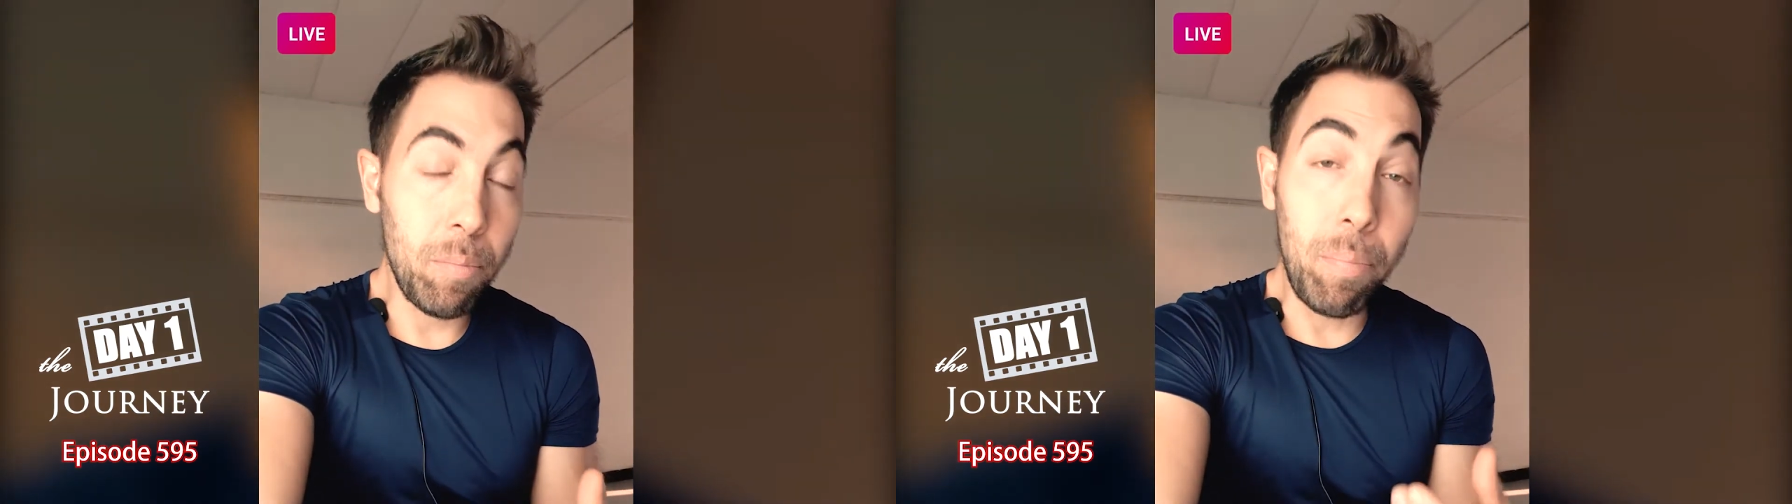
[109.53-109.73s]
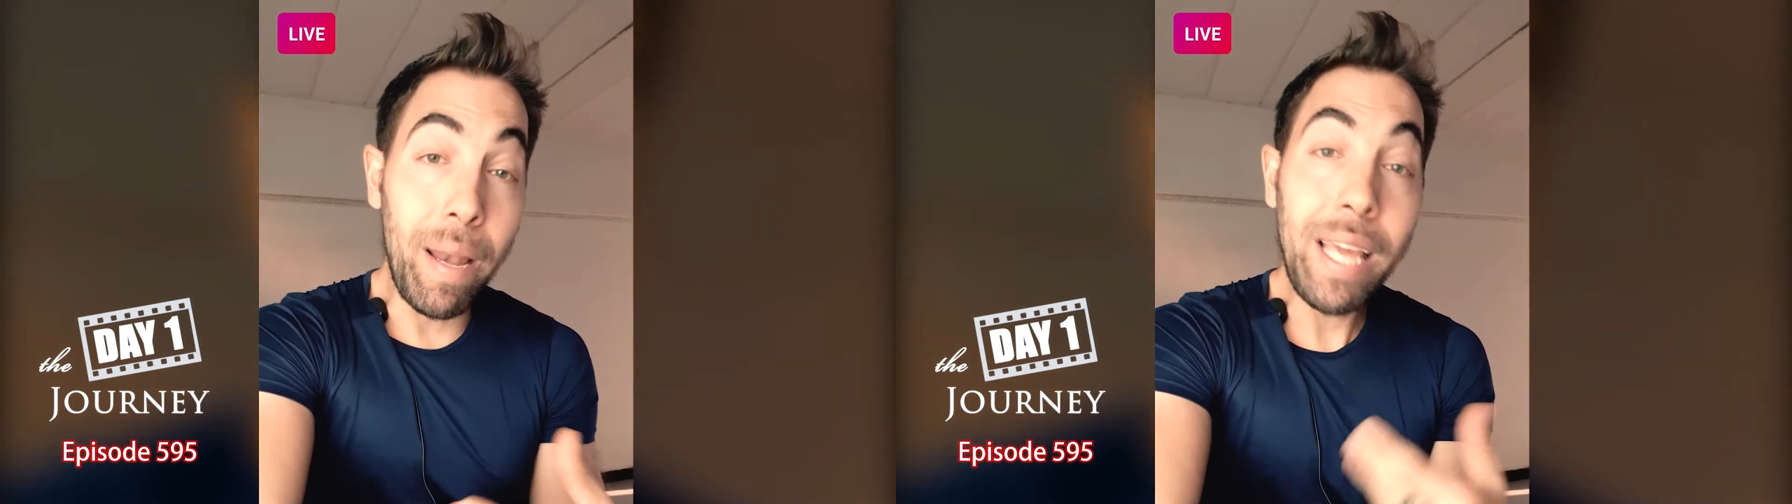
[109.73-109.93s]

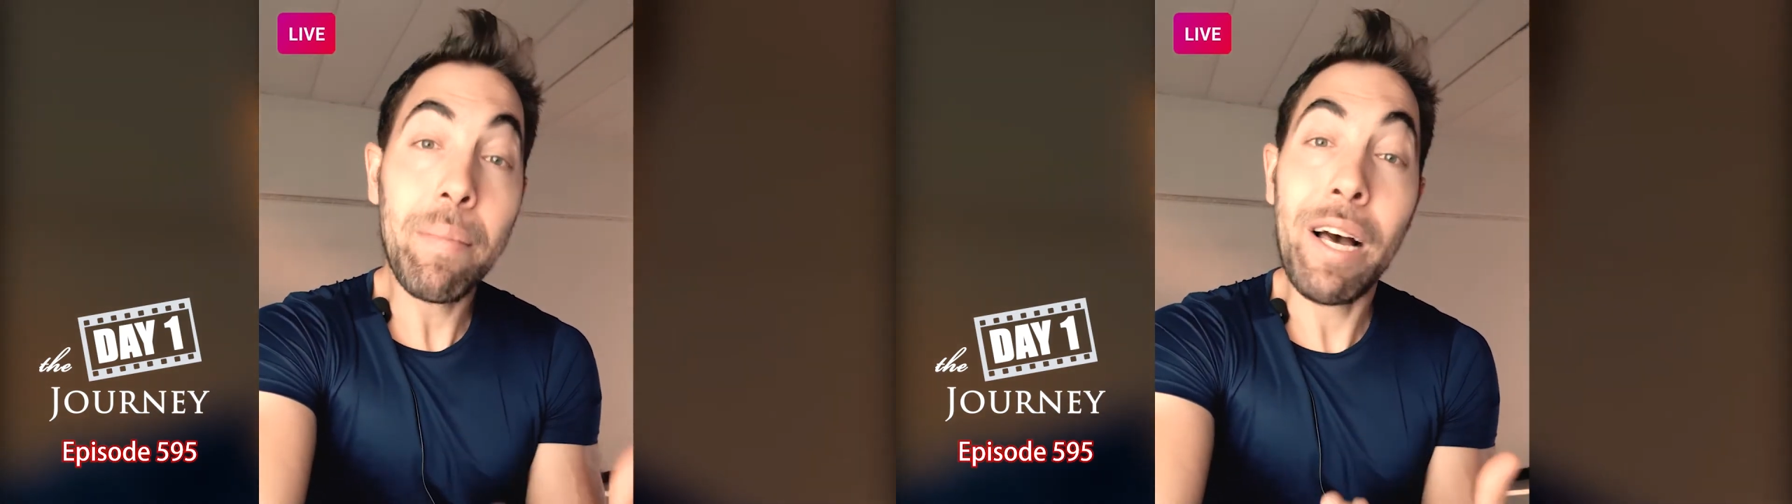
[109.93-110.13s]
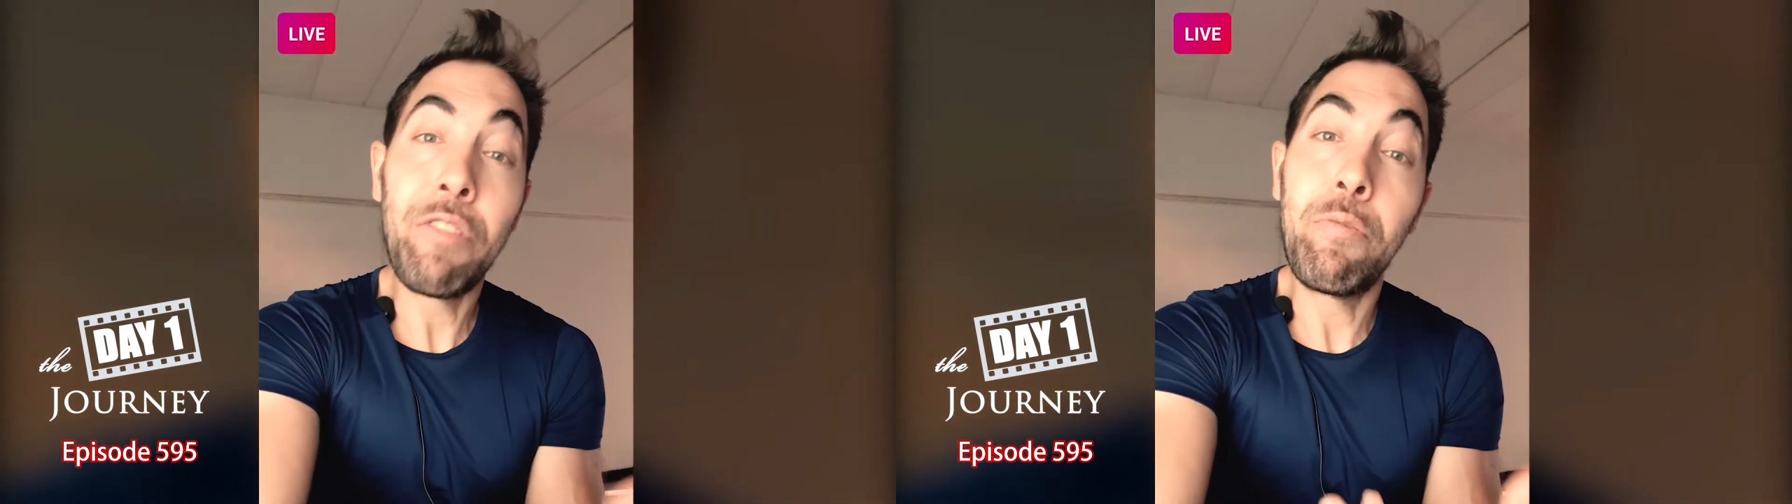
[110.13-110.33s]
blame
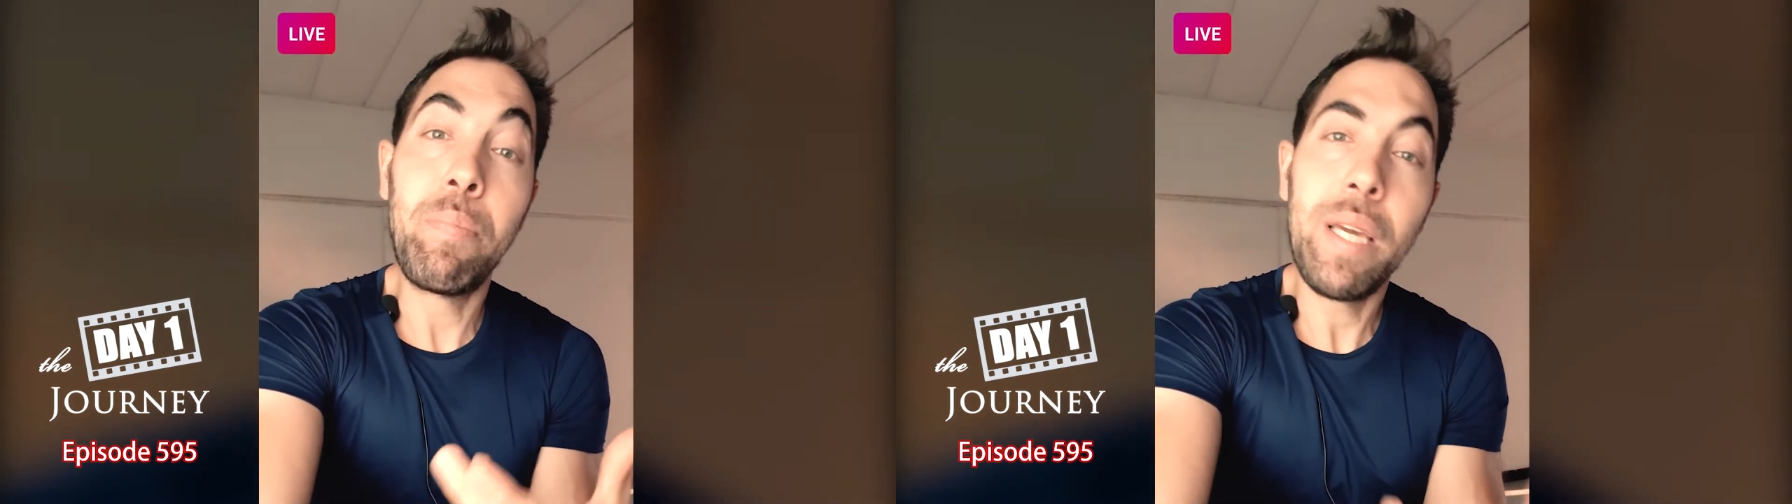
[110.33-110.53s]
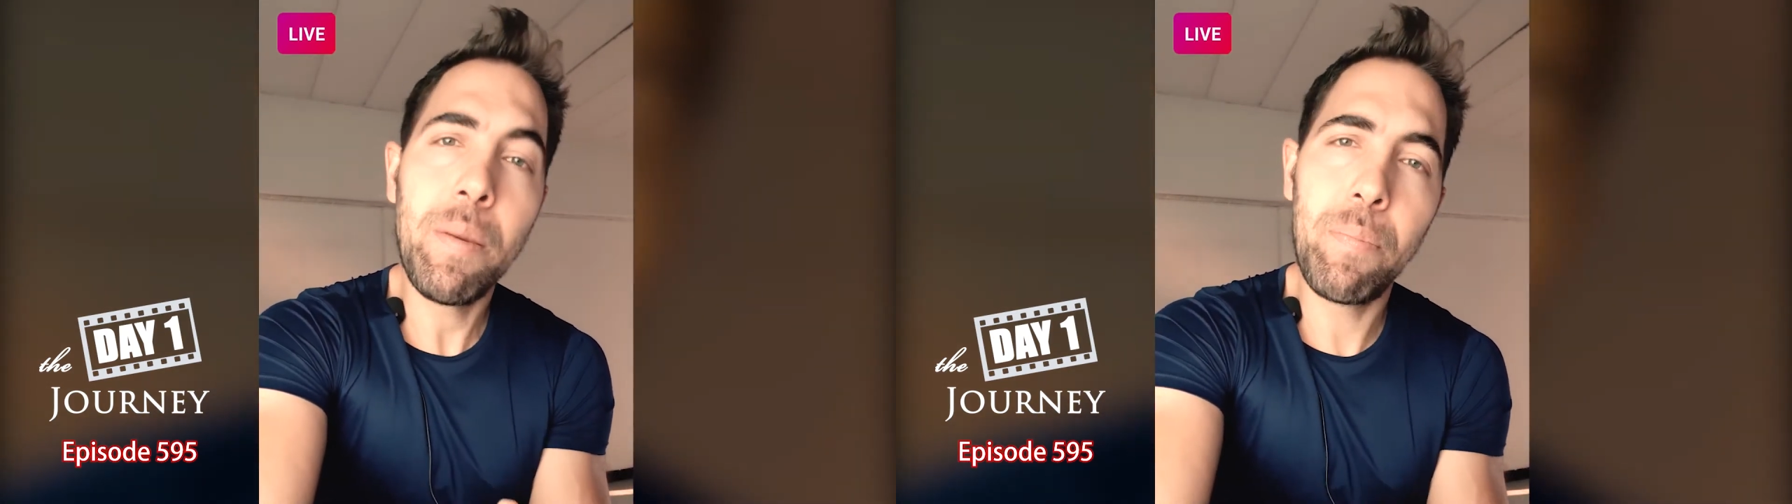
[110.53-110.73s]
other
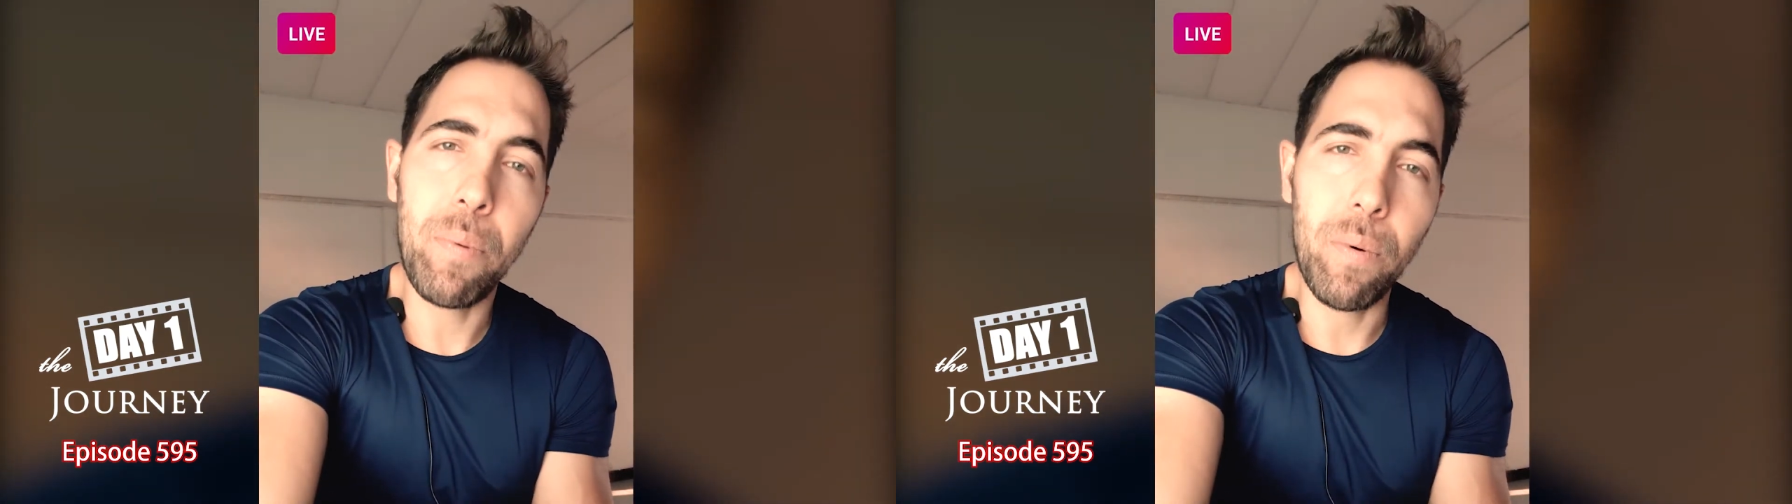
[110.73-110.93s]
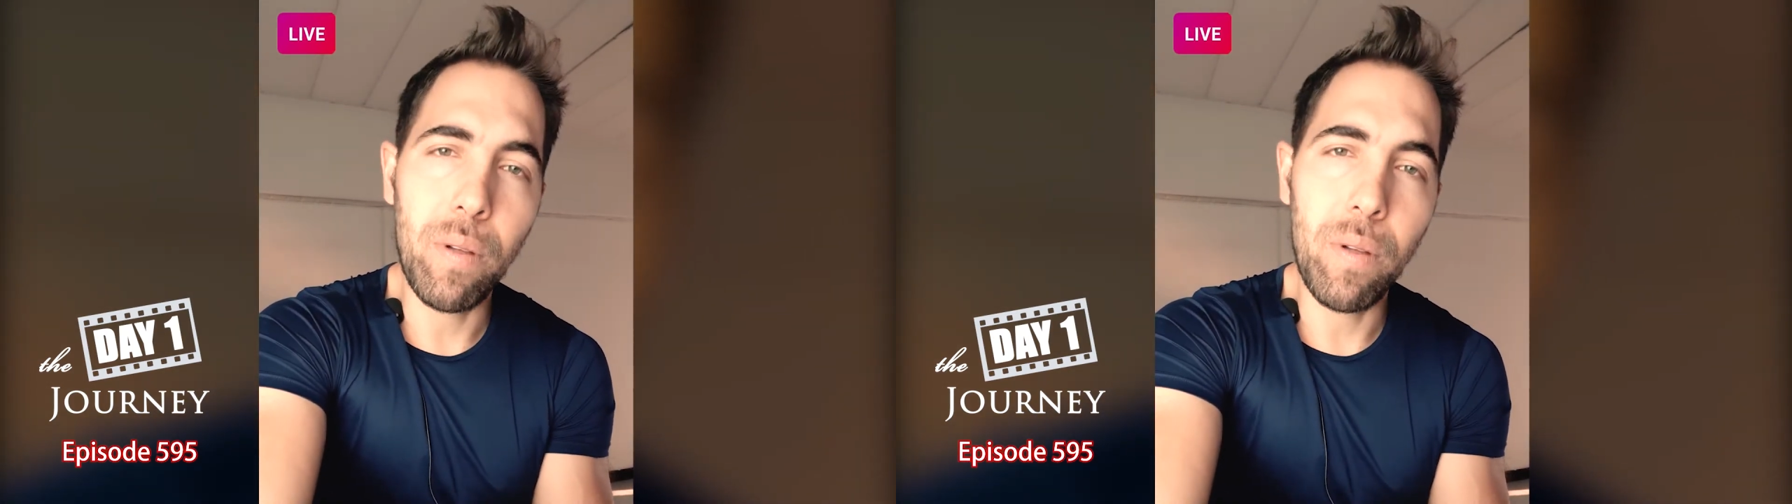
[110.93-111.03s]
people.